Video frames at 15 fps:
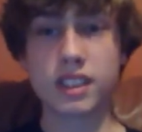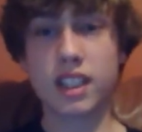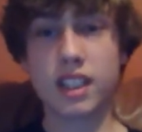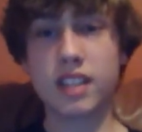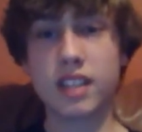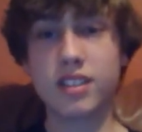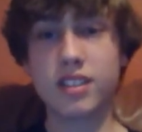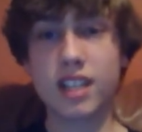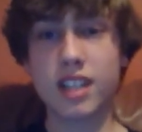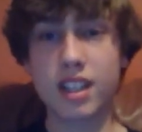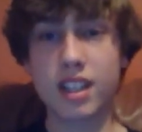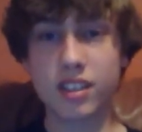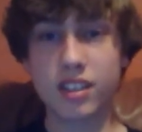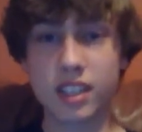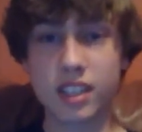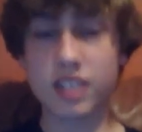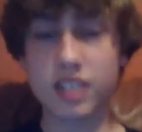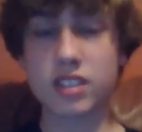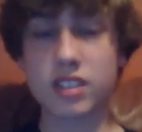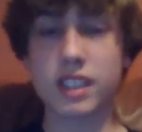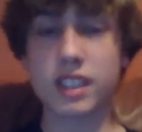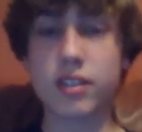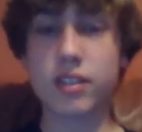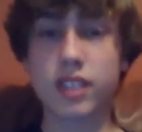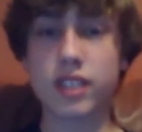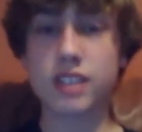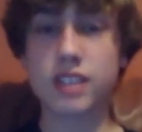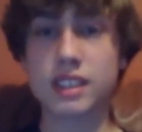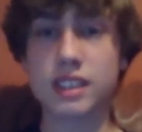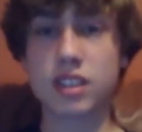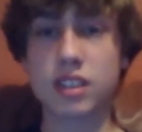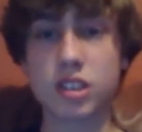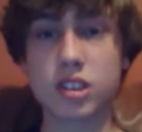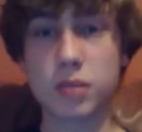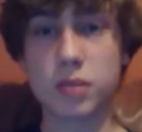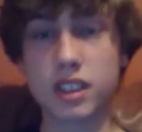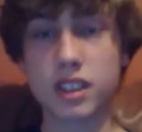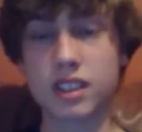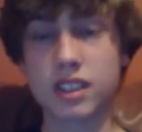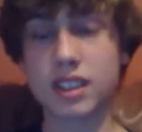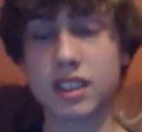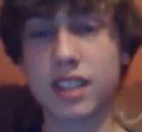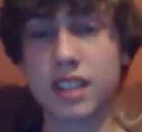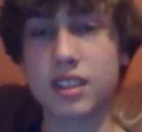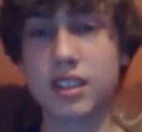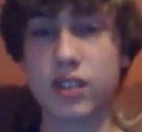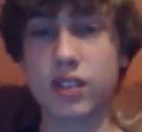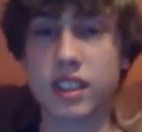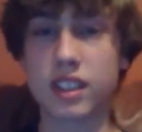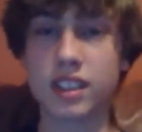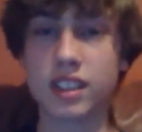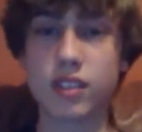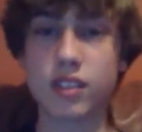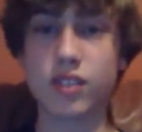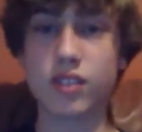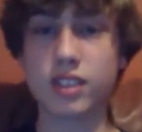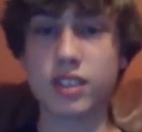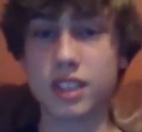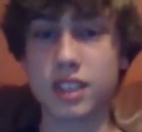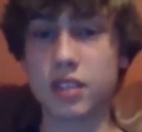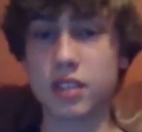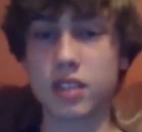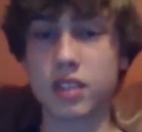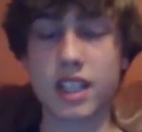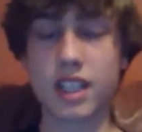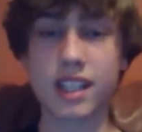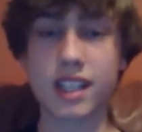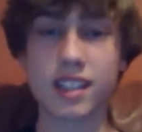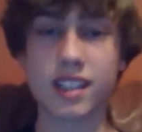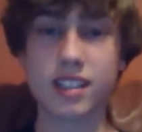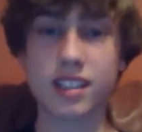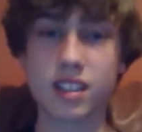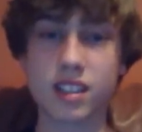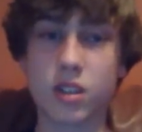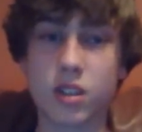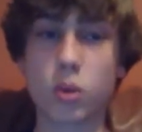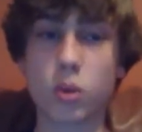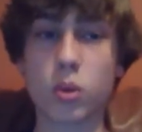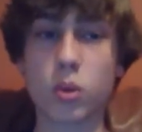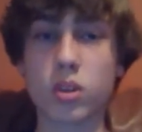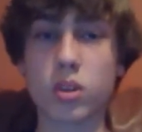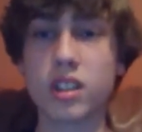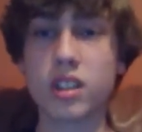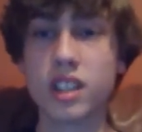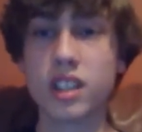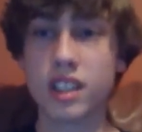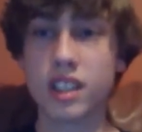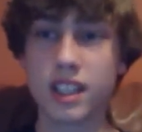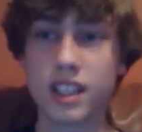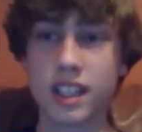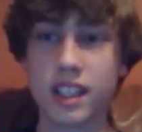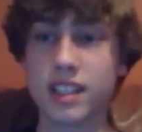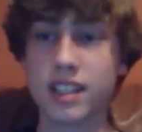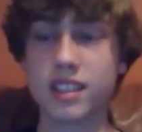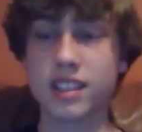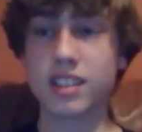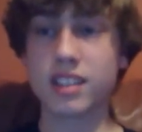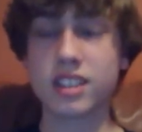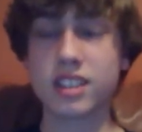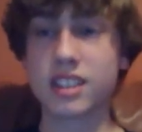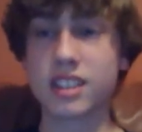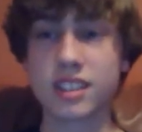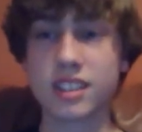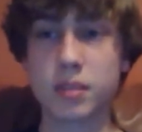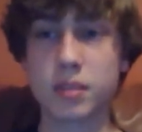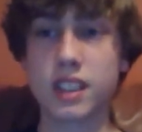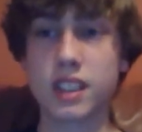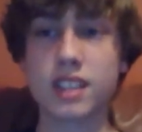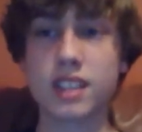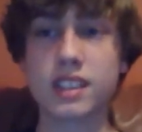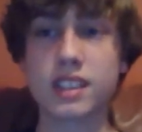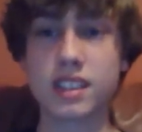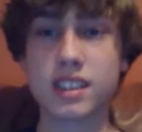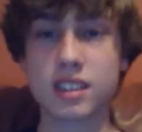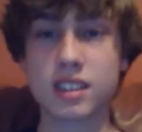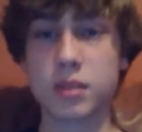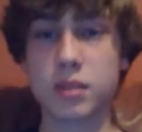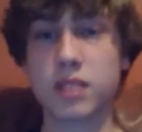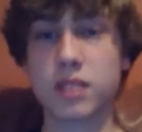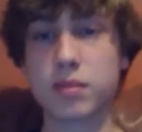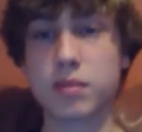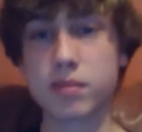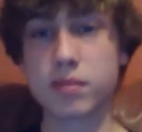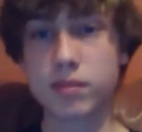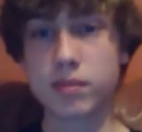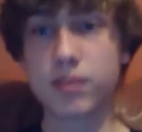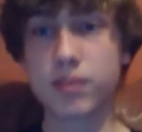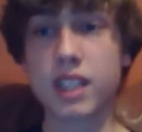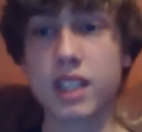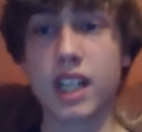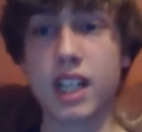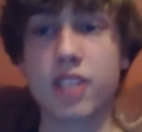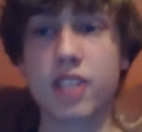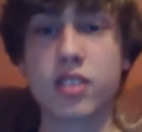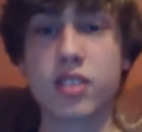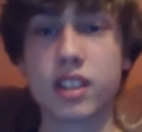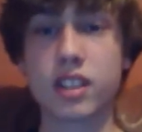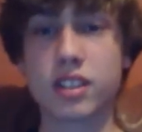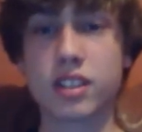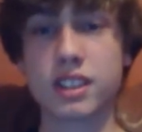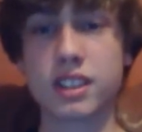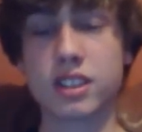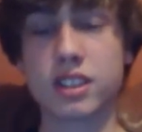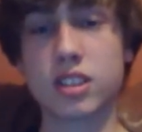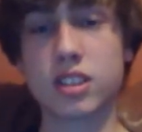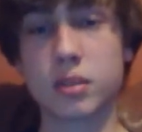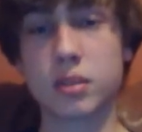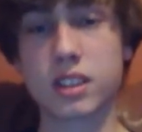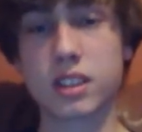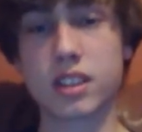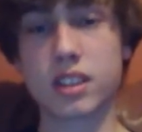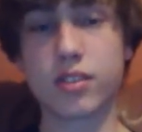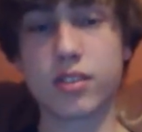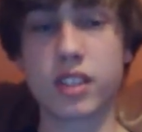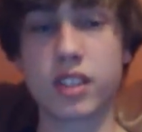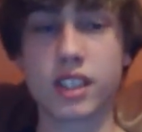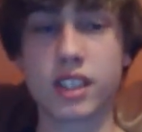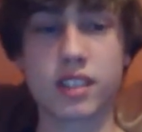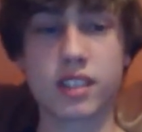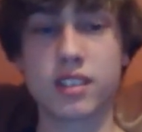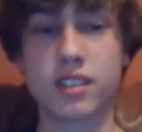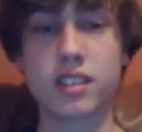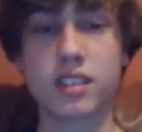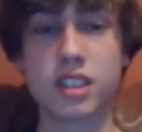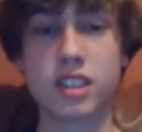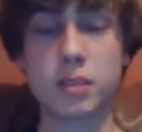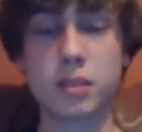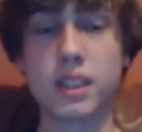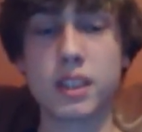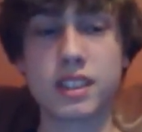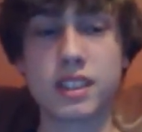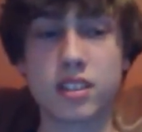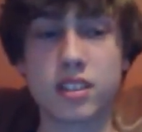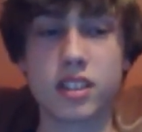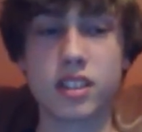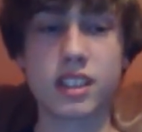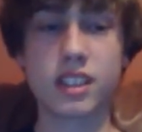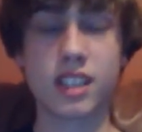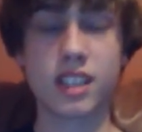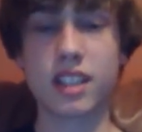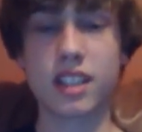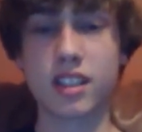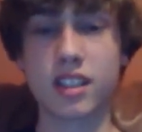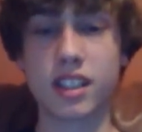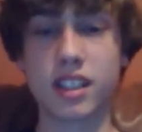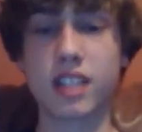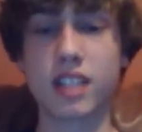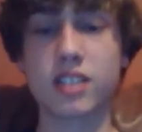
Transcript: I do not like using advanced search because I just find it confusing with the and the or, and it just doesn't make any sense to me. I would rather just search up stuff like, just basically, like on your